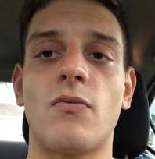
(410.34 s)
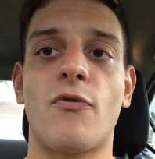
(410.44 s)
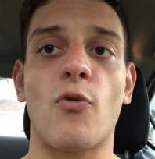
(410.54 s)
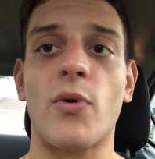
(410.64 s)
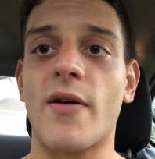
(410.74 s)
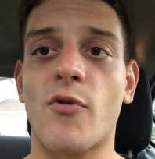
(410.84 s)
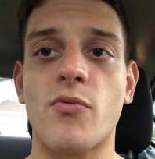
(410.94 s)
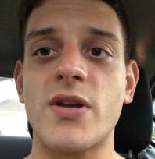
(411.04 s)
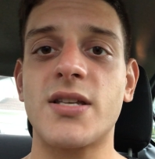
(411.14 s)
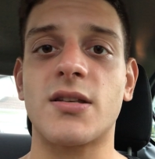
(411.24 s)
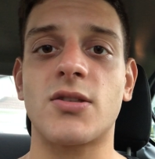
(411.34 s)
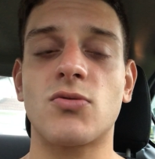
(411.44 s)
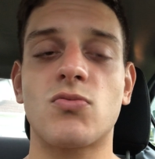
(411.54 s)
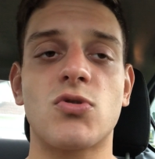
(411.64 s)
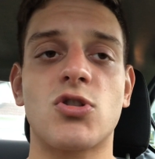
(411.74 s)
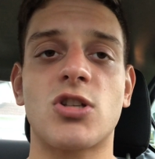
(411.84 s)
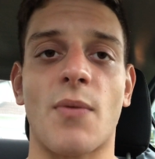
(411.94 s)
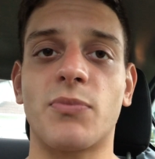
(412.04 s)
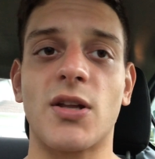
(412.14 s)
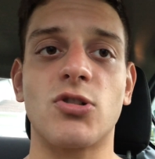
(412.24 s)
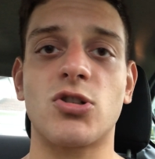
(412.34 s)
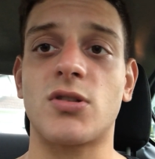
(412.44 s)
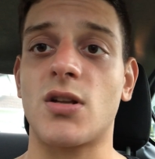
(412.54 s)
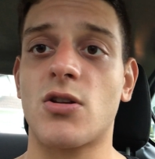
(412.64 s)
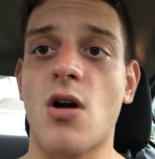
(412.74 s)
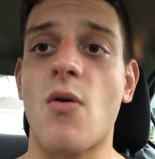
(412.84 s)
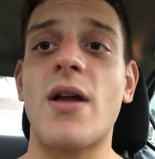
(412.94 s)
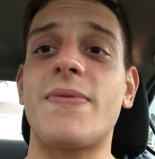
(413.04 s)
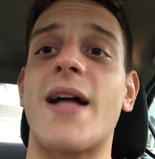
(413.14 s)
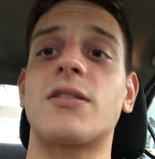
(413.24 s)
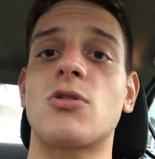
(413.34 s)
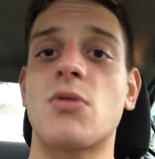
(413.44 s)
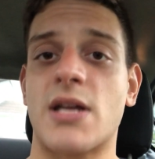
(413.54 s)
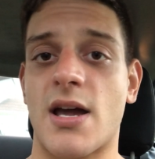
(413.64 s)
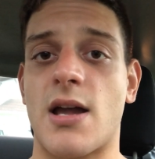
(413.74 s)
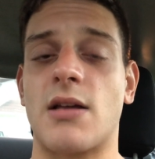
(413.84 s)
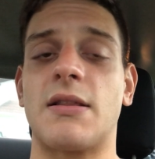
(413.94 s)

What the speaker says: for whatever reason, something just didn't go, and that's okay.